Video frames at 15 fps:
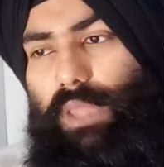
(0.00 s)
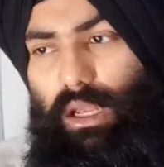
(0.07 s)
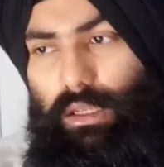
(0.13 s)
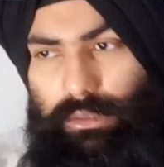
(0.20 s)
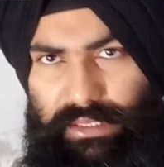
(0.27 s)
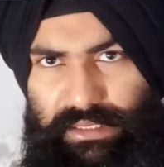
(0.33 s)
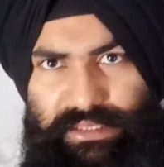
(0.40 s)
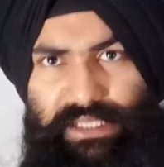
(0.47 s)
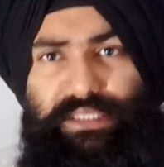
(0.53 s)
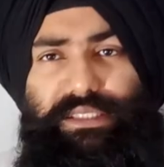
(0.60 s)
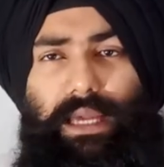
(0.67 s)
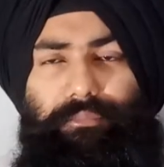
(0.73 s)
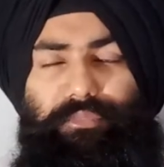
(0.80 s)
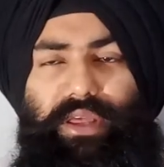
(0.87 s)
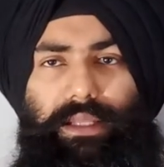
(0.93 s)
This is
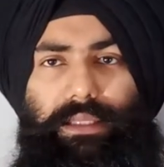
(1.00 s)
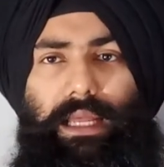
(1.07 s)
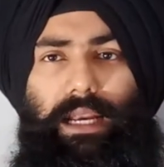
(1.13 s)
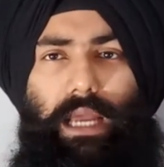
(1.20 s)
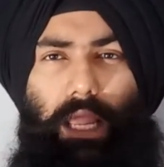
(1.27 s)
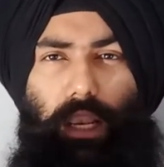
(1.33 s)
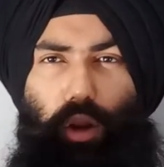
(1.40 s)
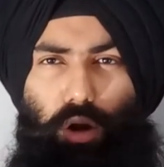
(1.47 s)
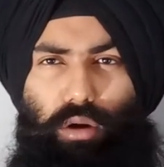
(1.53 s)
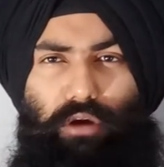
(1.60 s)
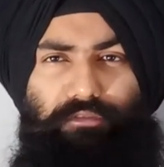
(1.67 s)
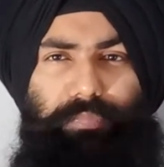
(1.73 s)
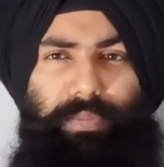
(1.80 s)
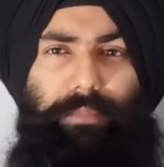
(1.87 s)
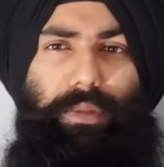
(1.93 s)
something that a lot
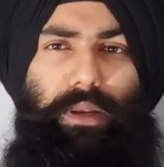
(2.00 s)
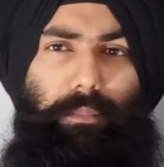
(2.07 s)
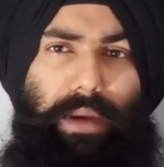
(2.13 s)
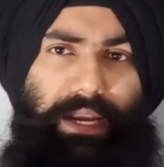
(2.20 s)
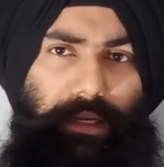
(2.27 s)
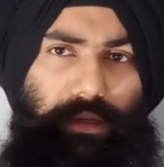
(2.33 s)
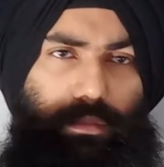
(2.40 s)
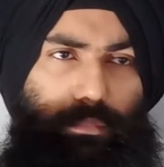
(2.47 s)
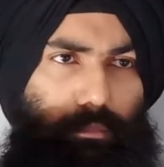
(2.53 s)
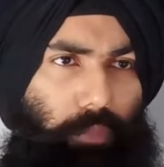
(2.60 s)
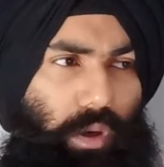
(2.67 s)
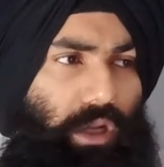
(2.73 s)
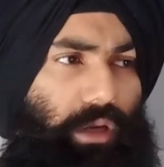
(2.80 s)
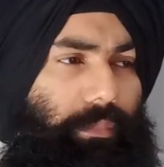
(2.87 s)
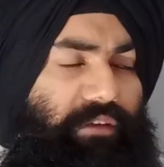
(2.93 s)
of people might
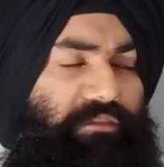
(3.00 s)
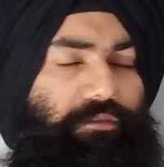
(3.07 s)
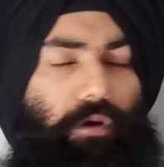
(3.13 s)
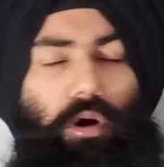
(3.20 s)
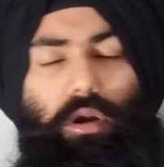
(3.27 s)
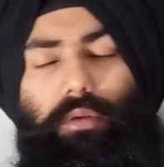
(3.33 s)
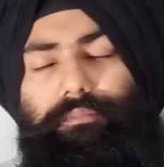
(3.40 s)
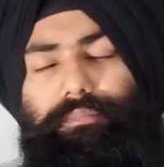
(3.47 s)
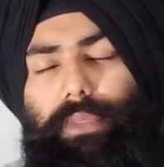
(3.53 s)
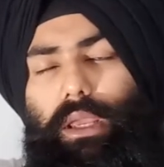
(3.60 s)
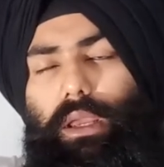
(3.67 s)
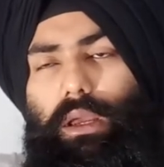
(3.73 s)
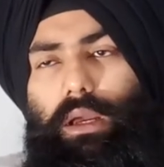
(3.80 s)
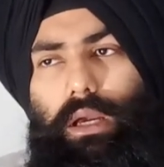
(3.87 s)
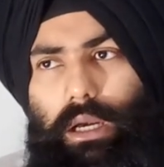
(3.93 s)
burn me for.
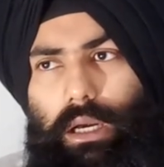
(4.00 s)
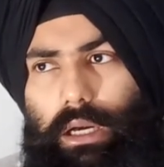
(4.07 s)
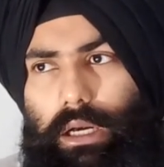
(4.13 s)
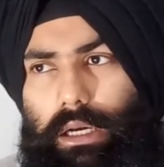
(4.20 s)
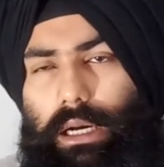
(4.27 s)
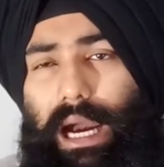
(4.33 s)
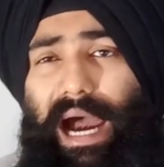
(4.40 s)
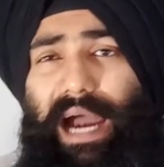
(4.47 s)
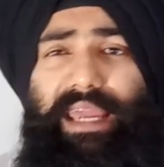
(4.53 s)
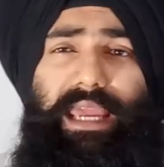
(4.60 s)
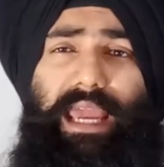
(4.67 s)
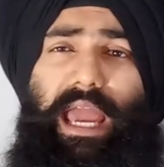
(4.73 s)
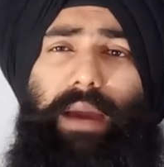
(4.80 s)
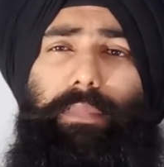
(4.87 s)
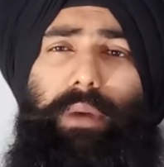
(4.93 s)
I
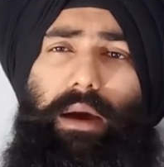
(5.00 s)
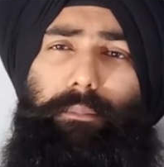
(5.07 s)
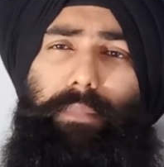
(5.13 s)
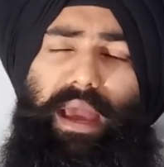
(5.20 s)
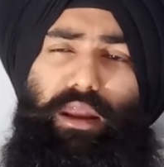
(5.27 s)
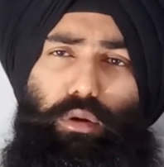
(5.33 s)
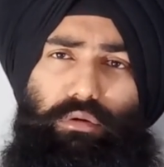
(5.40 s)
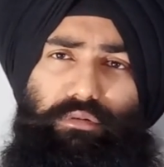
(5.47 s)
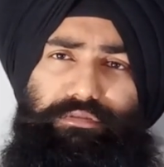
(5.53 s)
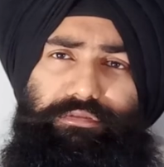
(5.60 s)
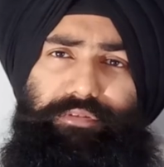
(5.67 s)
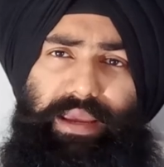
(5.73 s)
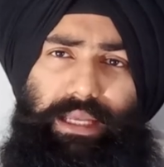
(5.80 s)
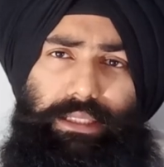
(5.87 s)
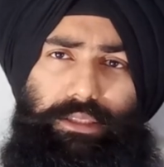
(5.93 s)
am a man of
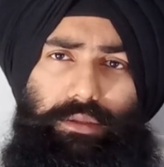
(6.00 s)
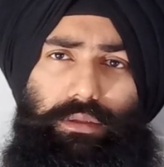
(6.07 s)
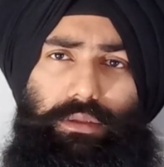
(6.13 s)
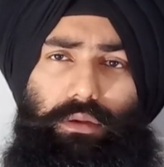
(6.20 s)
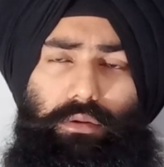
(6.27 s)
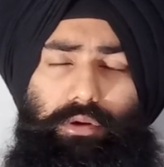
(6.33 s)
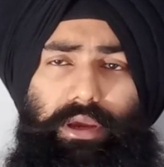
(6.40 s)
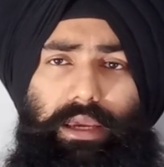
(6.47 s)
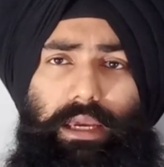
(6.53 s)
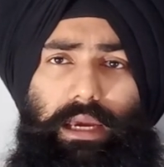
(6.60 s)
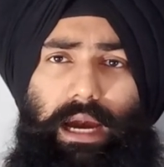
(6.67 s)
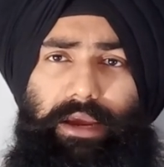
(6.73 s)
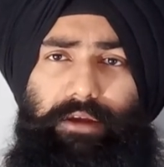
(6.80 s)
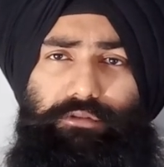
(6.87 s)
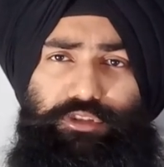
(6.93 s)
faith, okay?
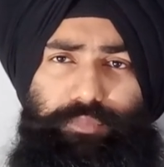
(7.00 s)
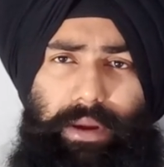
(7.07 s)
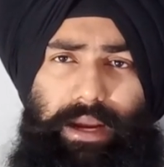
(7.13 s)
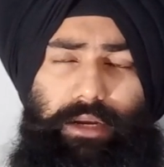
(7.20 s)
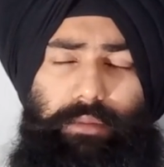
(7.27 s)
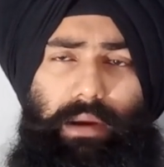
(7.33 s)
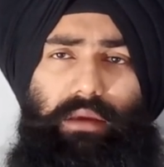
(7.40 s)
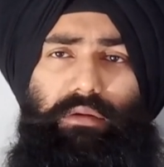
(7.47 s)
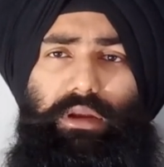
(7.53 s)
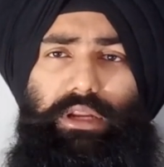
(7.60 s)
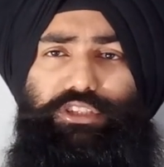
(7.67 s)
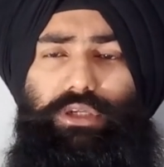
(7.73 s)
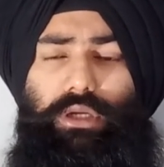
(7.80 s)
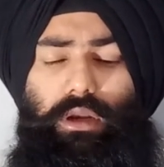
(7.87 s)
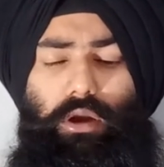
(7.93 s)
I respect my
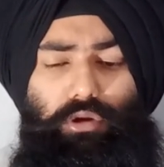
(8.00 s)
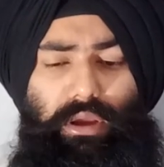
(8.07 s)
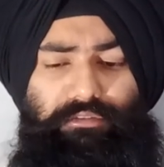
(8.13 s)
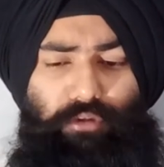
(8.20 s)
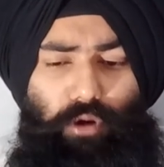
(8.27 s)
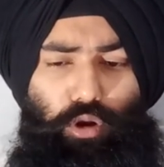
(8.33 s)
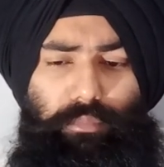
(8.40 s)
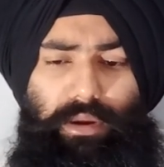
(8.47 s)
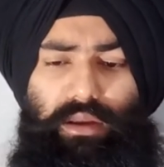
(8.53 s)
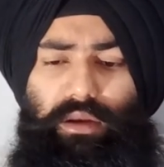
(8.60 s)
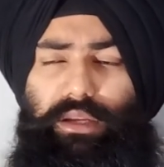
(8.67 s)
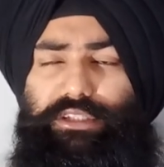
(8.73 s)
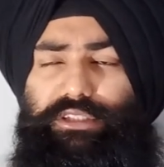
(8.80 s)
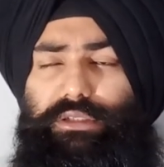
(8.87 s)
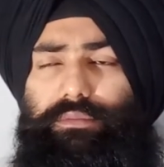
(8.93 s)
religion a lot. I follow my
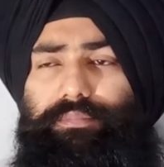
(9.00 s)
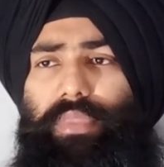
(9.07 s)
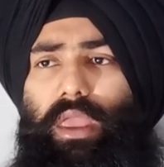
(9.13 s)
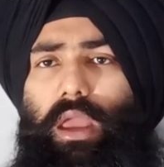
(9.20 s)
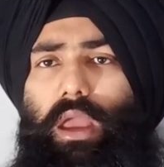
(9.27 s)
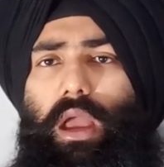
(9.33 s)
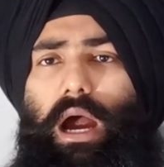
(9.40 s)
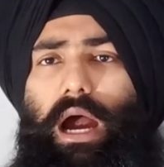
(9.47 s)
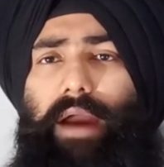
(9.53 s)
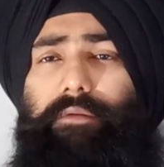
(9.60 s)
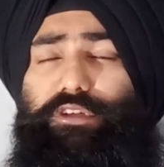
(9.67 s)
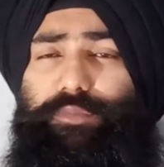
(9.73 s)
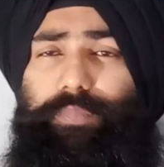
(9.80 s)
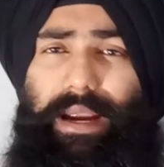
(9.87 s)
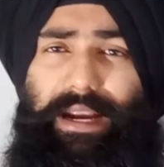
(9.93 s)
religion. I
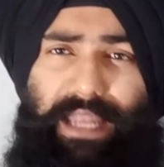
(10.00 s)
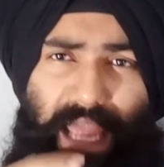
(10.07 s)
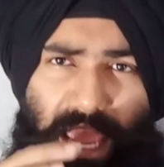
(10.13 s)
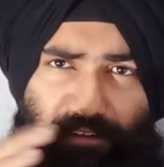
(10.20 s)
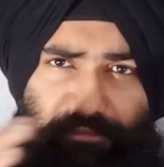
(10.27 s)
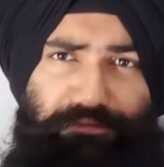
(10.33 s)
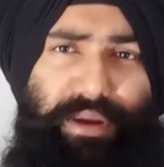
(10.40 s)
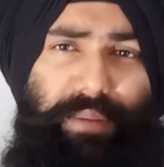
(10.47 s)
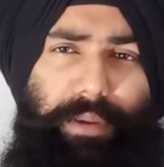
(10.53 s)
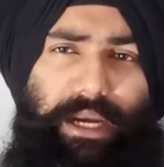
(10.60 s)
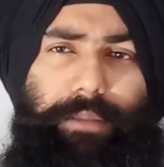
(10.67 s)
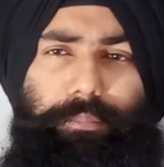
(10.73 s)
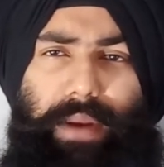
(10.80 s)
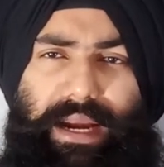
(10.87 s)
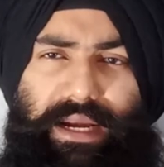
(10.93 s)
respect everybody
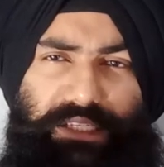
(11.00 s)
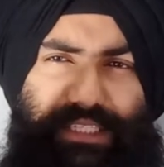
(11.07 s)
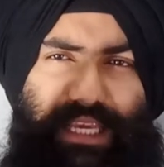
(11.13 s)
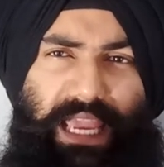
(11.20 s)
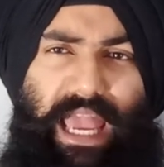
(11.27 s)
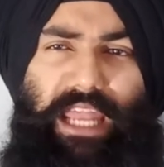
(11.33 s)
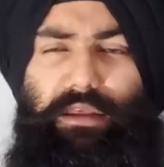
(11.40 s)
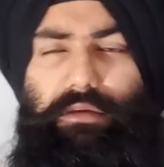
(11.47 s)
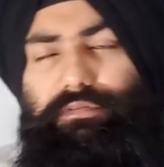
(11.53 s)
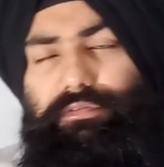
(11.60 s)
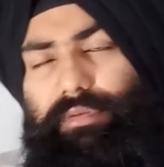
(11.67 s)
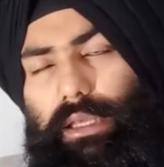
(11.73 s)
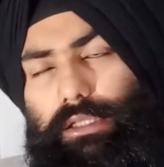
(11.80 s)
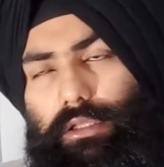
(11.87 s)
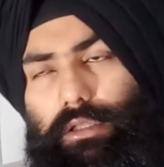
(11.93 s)
practicing any
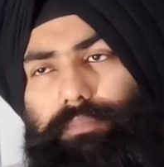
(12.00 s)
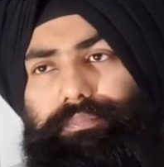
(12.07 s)
faith.